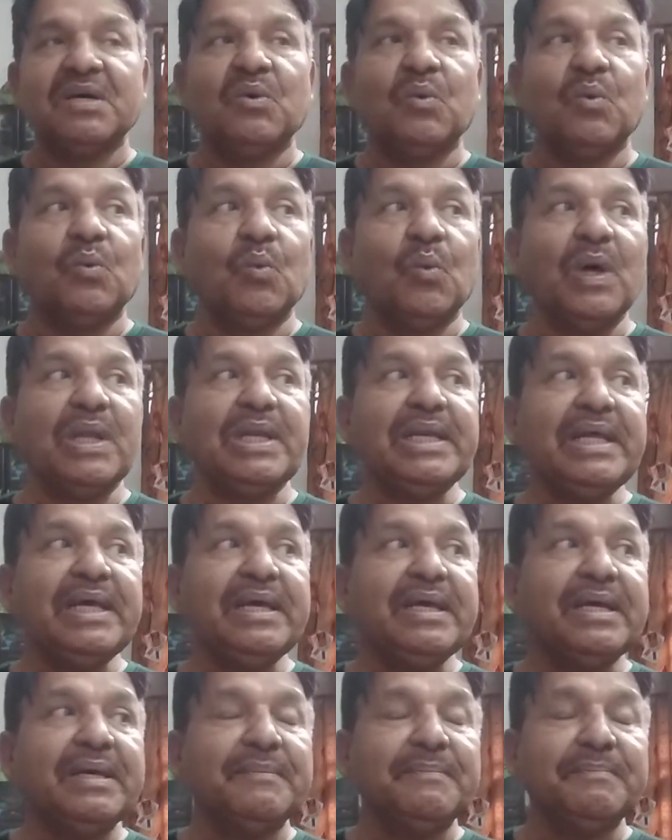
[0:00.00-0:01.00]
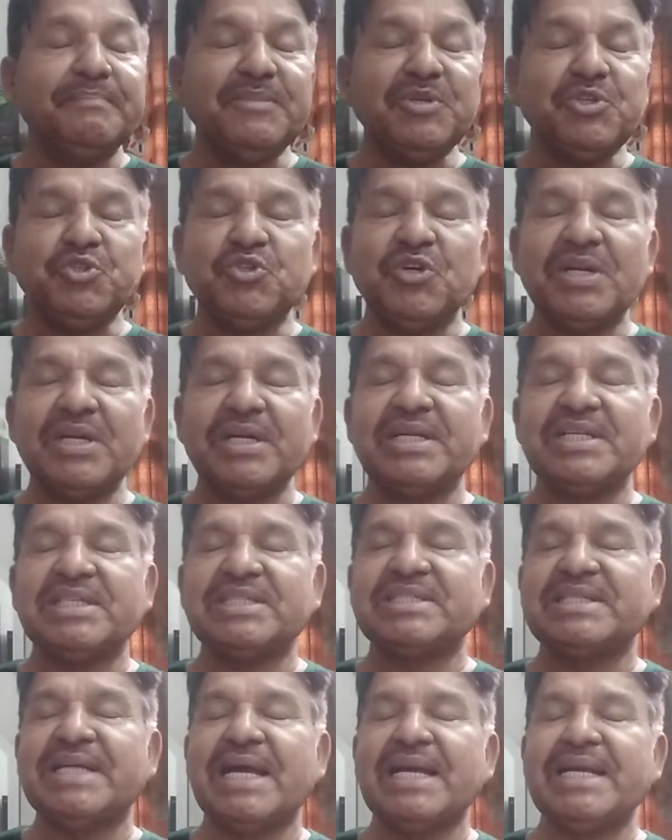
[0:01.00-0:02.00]
only mutual
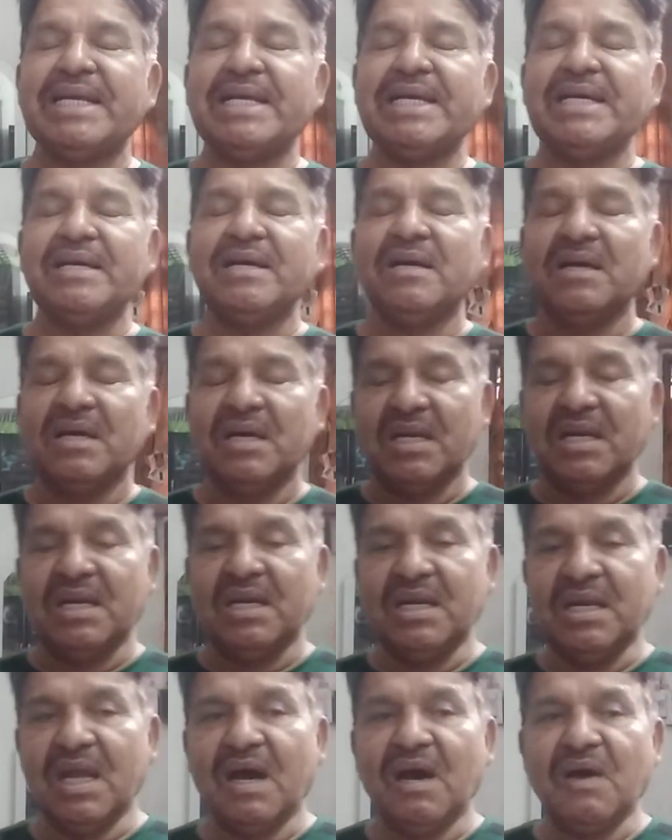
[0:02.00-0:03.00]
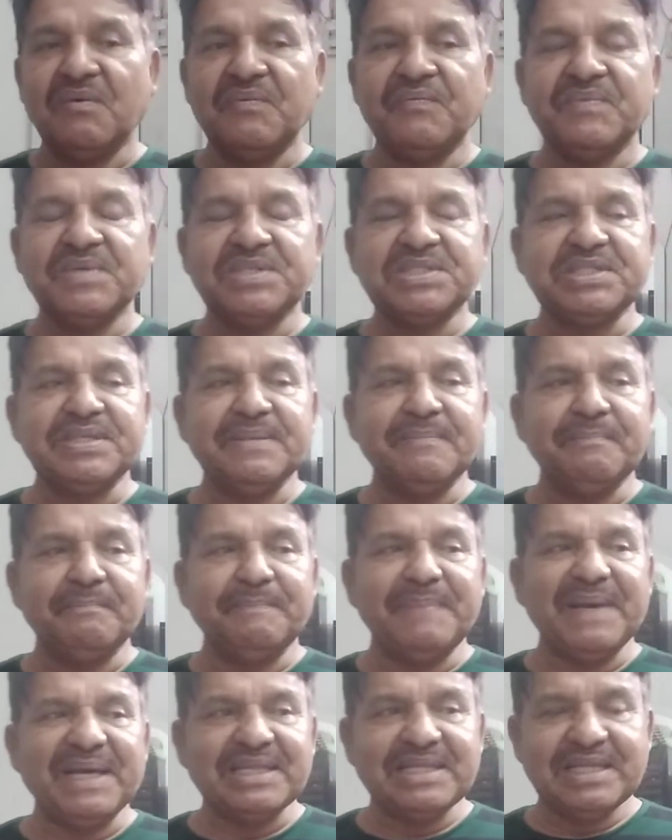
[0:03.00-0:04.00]
understanding, love,
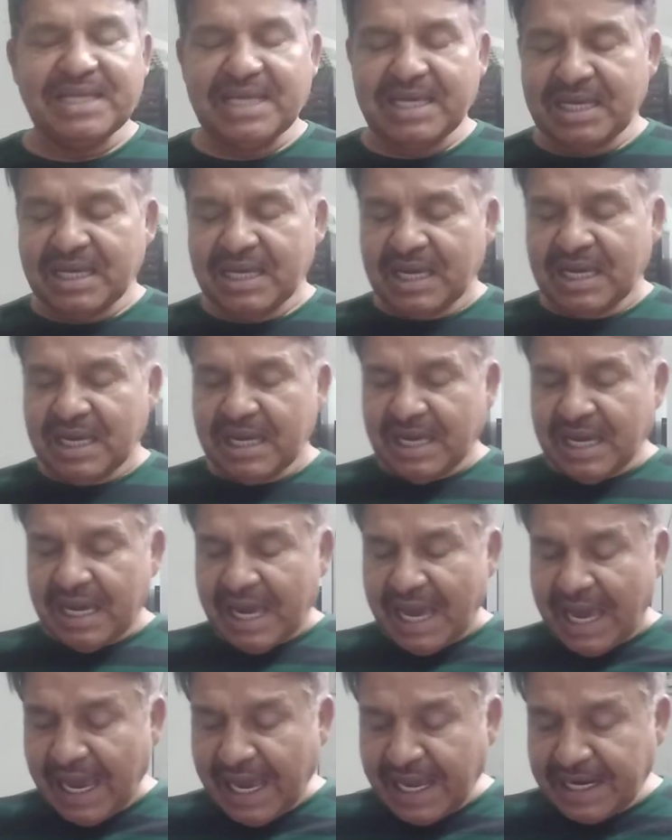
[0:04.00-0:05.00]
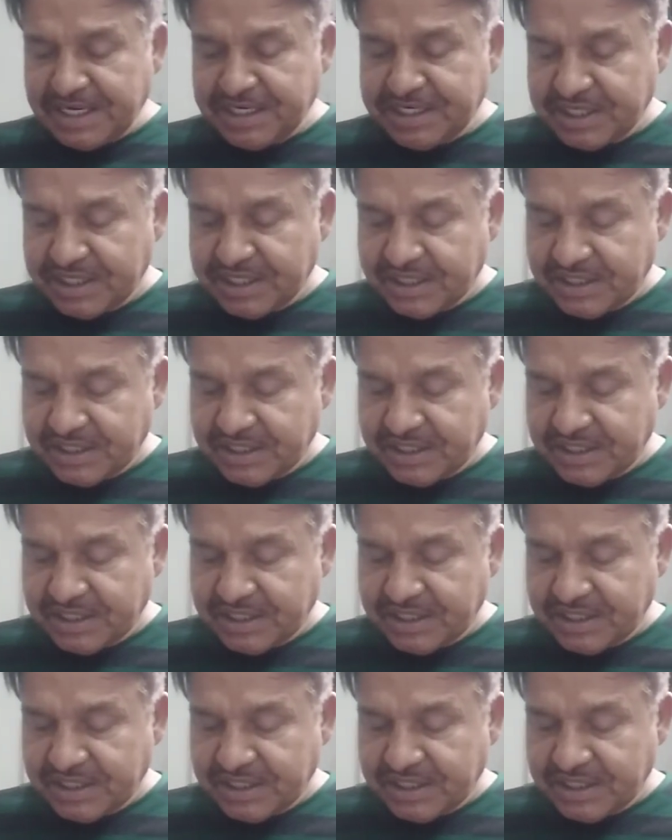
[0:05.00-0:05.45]
sympathy, and